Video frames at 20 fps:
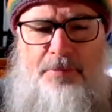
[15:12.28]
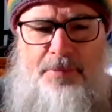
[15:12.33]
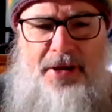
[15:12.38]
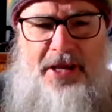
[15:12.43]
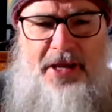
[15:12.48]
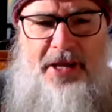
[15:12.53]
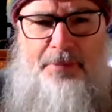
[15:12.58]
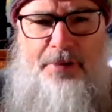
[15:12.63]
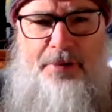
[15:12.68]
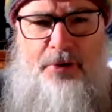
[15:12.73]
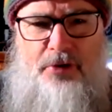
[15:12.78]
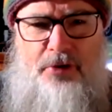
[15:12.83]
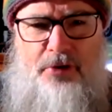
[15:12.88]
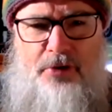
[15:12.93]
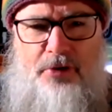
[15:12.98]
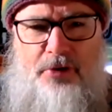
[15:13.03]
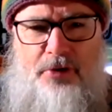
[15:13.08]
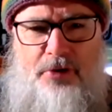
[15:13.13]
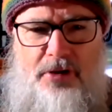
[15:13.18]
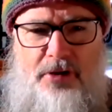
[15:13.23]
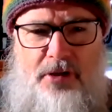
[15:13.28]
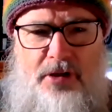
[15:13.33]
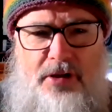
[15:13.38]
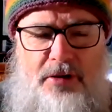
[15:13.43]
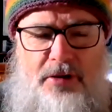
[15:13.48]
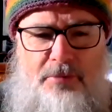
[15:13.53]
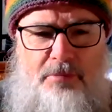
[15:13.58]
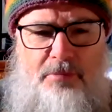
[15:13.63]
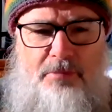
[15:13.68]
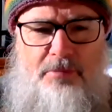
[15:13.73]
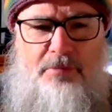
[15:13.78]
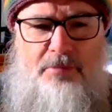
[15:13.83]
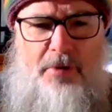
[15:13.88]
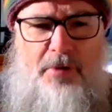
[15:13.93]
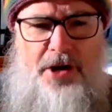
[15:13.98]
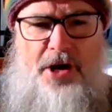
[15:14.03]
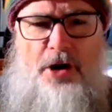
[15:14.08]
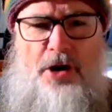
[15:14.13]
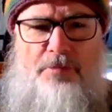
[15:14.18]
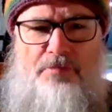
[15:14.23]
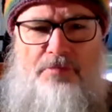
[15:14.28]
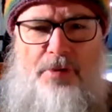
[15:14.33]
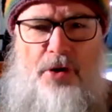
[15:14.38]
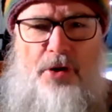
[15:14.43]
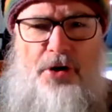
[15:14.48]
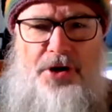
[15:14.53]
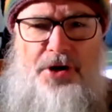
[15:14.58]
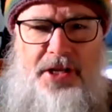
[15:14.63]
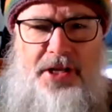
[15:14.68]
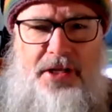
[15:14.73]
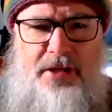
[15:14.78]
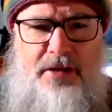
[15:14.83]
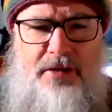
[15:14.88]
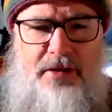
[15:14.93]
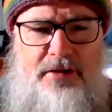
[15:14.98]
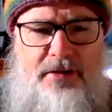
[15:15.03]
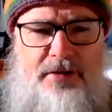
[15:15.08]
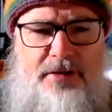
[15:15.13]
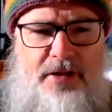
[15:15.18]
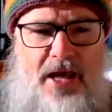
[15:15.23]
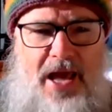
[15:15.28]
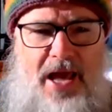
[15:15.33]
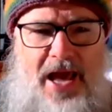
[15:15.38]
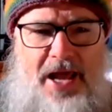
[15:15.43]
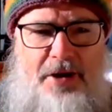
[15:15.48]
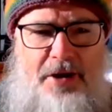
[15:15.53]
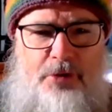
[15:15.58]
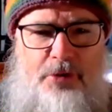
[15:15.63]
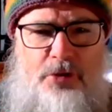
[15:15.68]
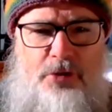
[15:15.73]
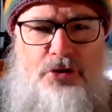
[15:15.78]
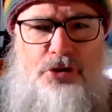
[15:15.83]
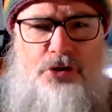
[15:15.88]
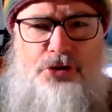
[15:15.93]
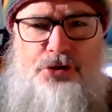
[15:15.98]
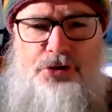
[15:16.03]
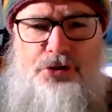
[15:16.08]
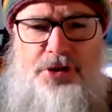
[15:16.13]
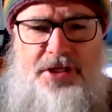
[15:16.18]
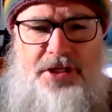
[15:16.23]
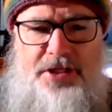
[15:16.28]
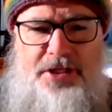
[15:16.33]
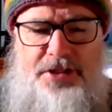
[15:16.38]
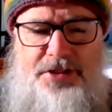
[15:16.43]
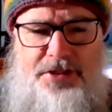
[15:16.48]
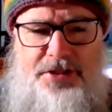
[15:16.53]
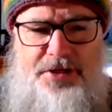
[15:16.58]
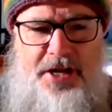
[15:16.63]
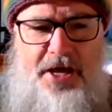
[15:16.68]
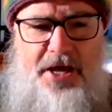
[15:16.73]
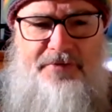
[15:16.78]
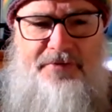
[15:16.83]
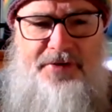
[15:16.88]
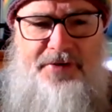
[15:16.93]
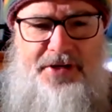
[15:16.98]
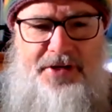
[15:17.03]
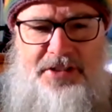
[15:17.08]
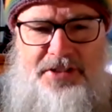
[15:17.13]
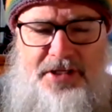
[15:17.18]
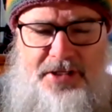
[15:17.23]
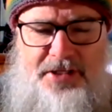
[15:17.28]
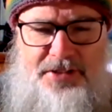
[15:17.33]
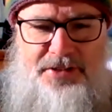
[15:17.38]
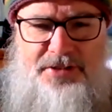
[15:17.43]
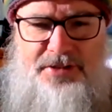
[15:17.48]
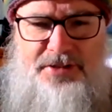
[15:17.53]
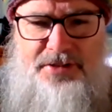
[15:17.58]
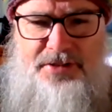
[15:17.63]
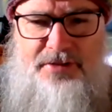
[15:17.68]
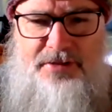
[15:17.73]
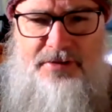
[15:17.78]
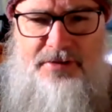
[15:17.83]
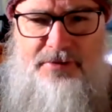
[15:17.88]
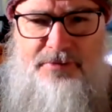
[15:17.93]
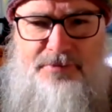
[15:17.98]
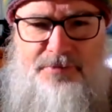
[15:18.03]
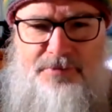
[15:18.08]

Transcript: The people, my own body, animals, trees, none of it exists.